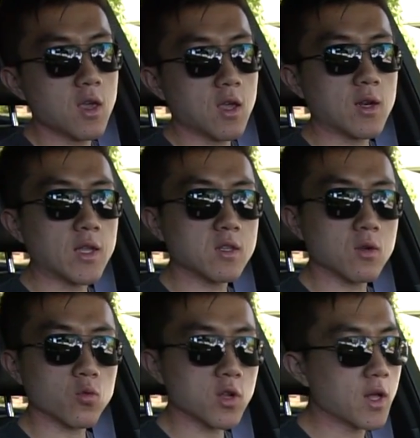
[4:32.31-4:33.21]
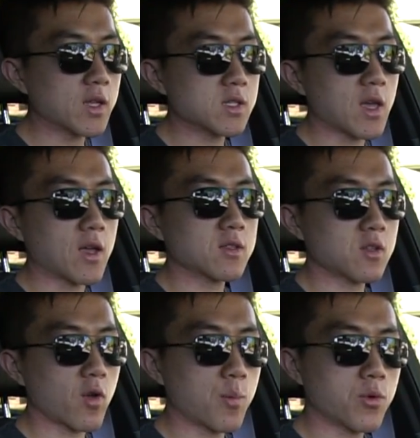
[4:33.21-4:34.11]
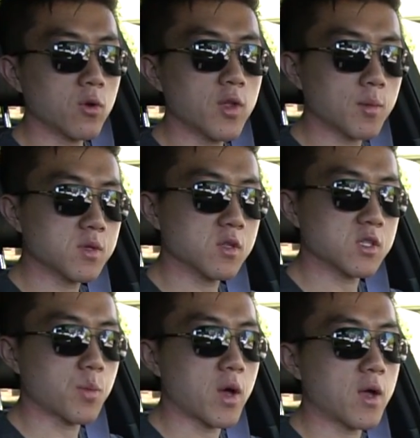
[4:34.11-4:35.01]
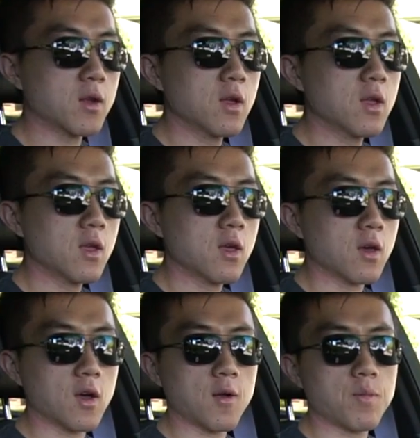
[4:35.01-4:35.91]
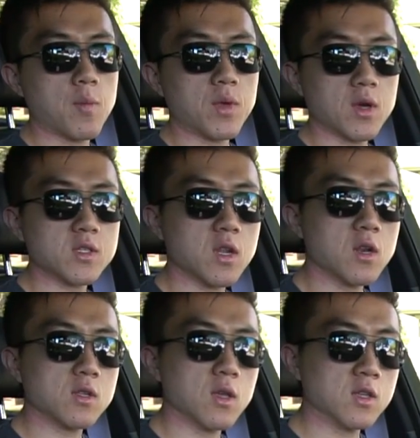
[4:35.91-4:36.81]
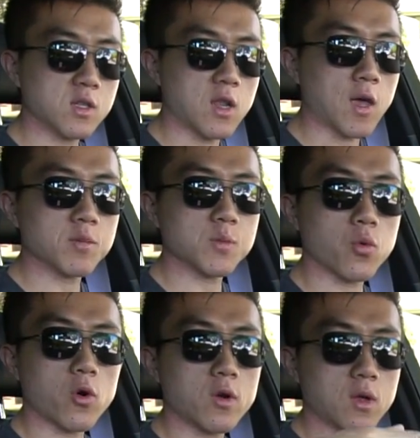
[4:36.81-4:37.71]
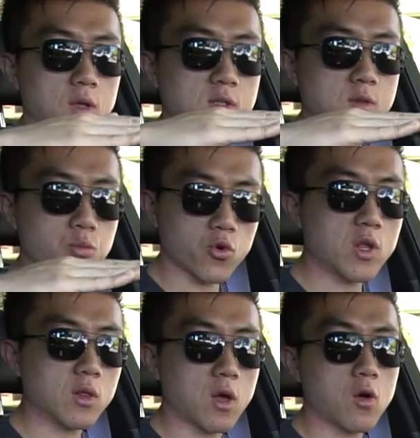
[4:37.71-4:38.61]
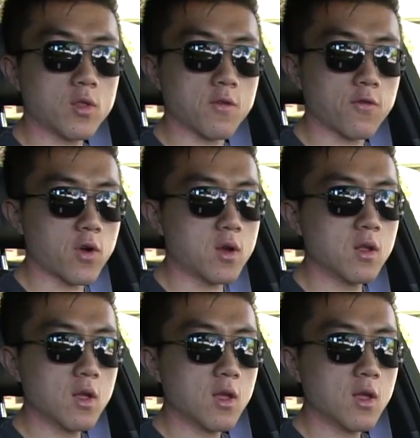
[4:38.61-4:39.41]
And I didn't realize that, so I pulled up to the spot, and because it is an M Sport, it's pretty low at the front.